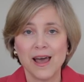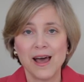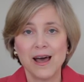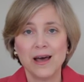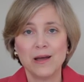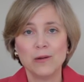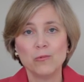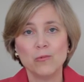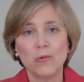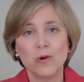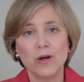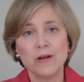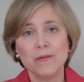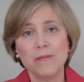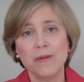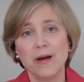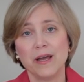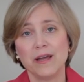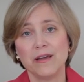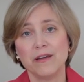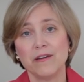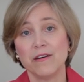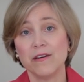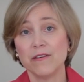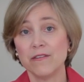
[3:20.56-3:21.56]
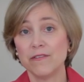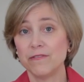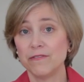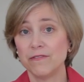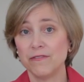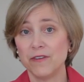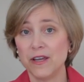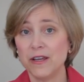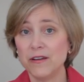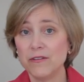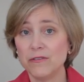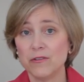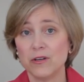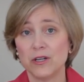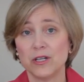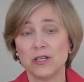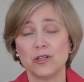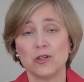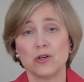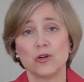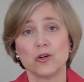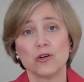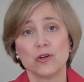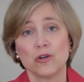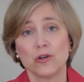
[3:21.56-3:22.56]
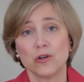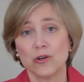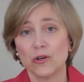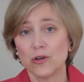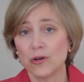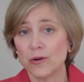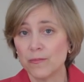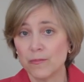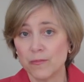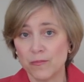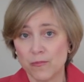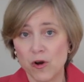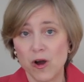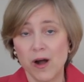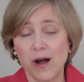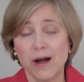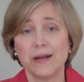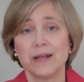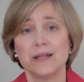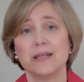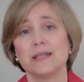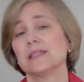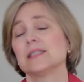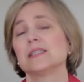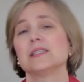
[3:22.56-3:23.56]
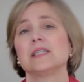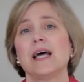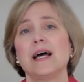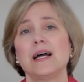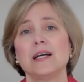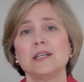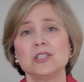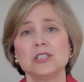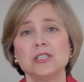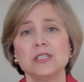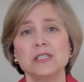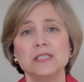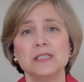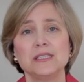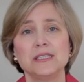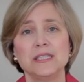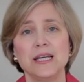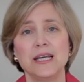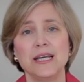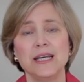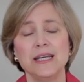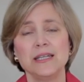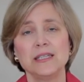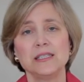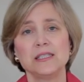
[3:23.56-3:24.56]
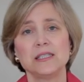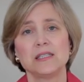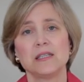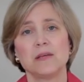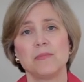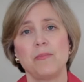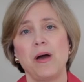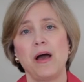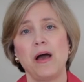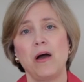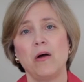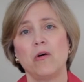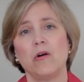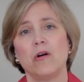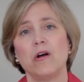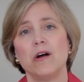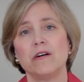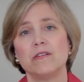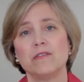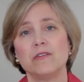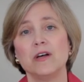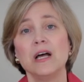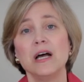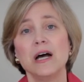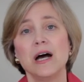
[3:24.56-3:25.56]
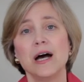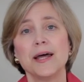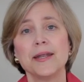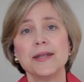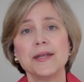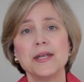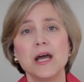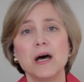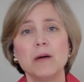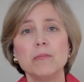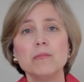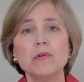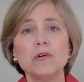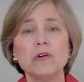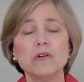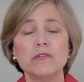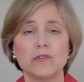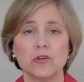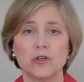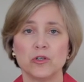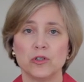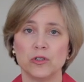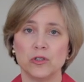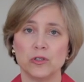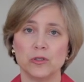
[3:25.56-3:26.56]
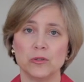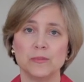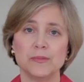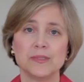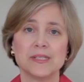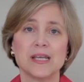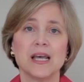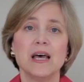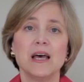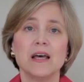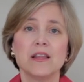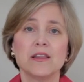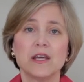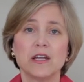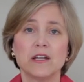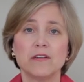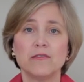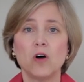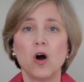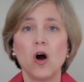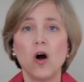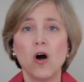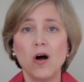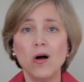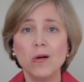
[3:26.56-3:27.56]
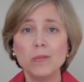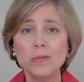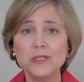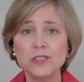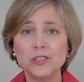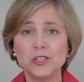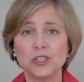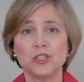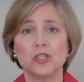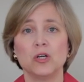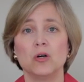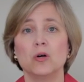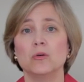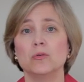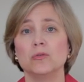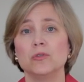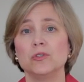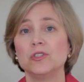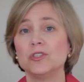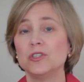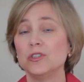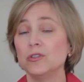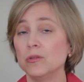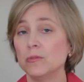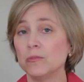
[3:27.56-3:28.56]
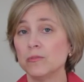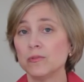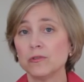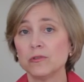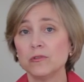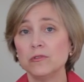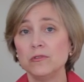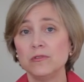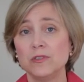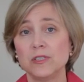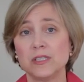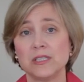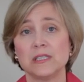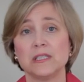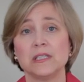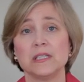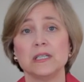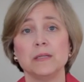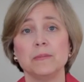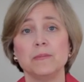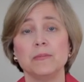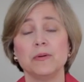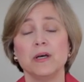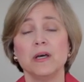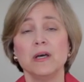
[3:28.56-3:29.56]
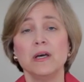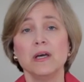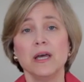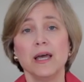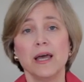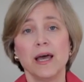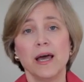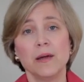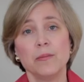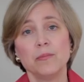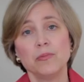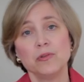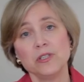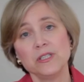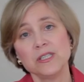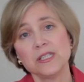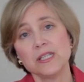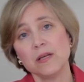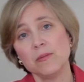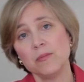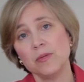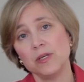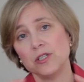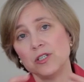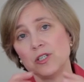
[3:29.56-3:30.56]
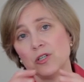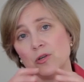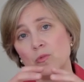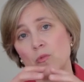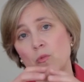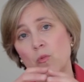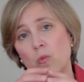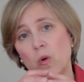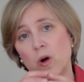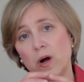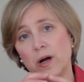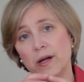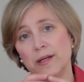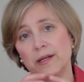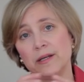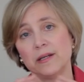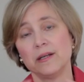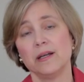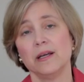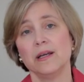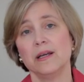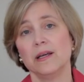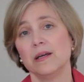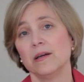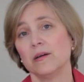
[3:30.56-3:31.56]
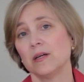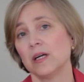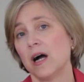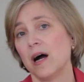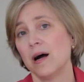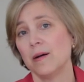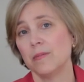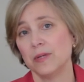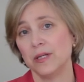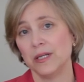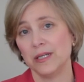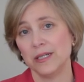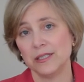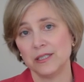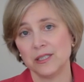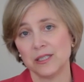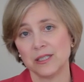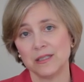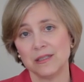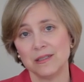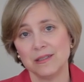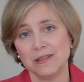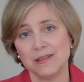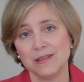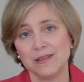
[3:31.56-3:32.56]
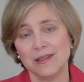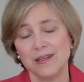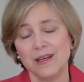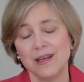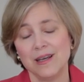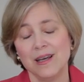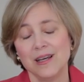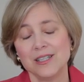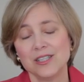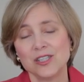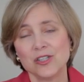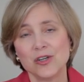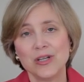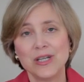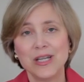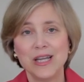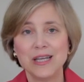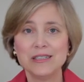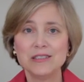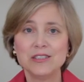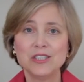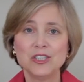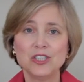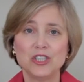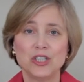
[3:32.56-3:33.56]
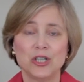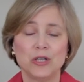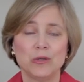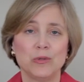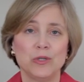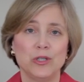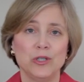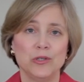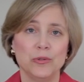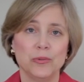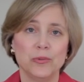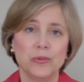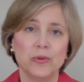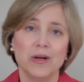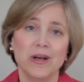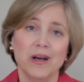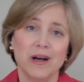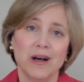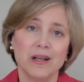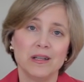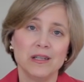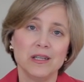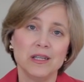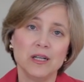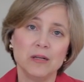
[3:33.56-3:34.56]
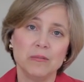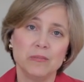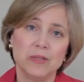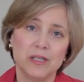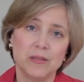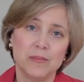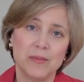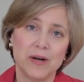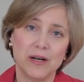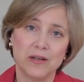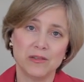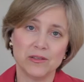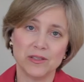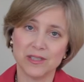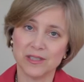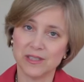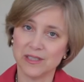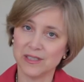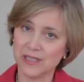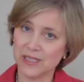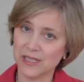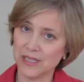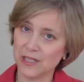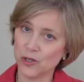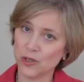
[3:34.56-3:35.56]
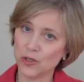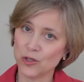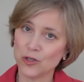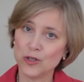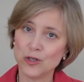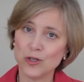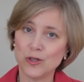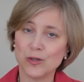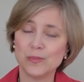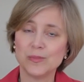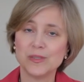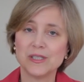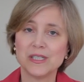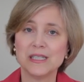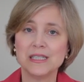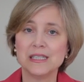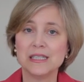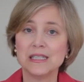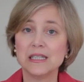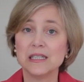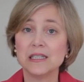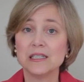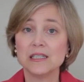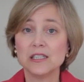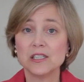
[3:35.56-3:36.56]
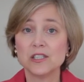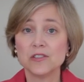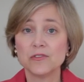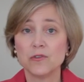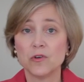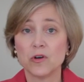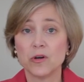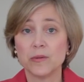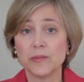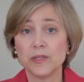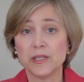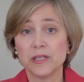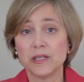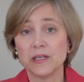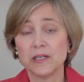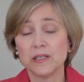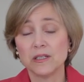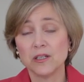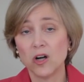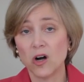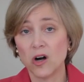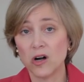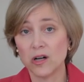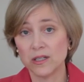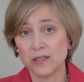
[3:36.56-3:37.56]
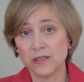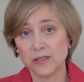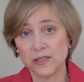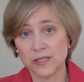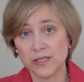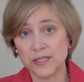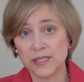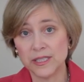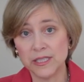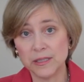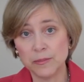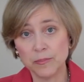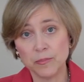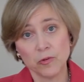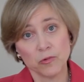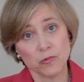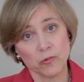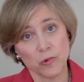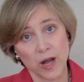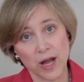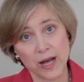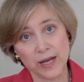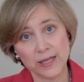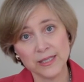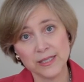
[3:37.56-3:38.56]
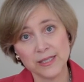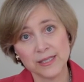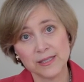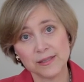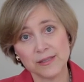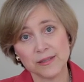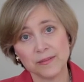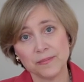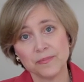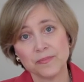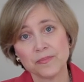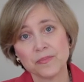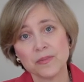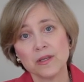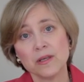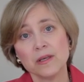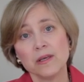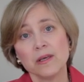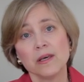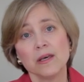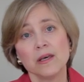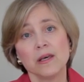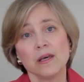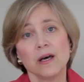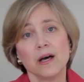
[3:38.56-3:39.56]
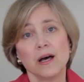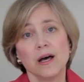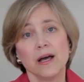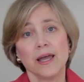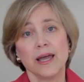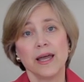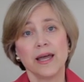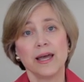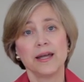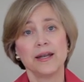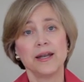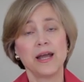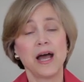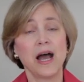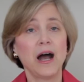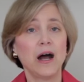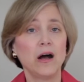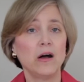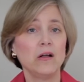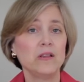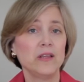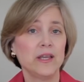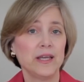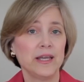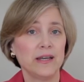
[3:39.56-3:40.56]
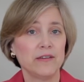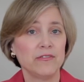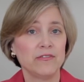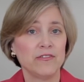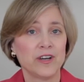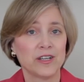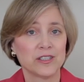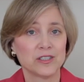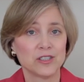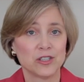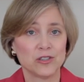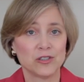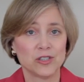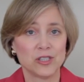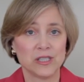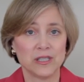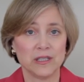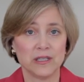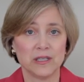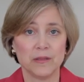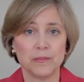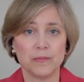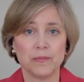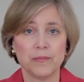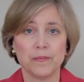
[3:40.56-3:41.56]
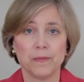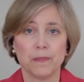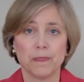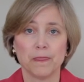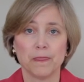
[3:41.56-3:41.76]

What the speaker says: And one of my favorite products actually takes the power of a number of herbs that have all been shown to improve sleep and puts them into one combination. So I'd like to share with you a little bit about the herbs in this formula called Deep Rest and how they affect our sleep.